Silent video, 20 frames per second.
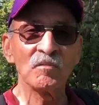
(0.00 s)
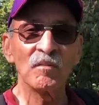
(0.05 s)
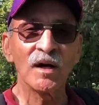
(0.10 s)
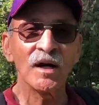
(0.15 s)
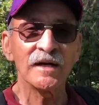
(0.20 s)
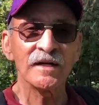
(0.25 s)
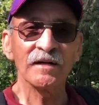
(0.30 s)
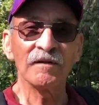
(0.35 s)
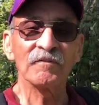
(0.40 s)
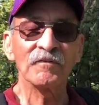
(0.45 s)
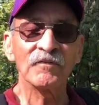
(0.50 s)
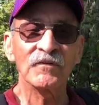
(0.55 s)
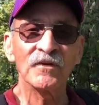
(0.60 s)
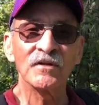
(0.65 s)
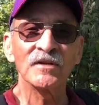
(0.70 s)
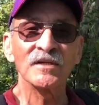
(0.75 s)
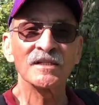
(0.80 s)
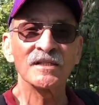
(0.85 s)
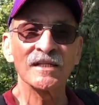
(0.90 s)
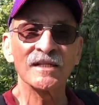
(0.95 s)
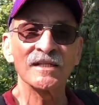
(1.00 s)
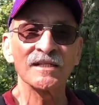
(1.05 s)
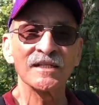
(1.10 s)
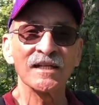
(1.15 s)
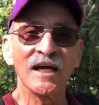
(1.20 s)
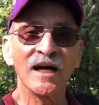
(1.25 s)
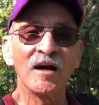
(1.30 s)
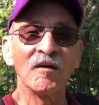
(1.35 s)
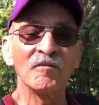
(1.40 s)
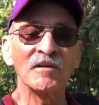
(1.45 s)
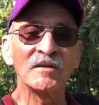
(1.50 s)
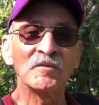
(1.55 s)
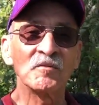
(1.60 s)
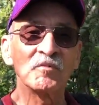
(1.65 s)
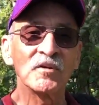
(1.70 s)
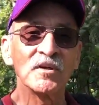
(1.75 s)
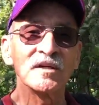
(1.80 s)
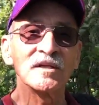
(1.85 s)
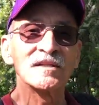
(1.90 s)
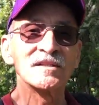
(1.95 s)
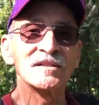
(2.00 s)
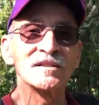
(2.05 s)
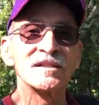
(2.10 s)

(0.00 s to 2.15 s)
body first and see how it works.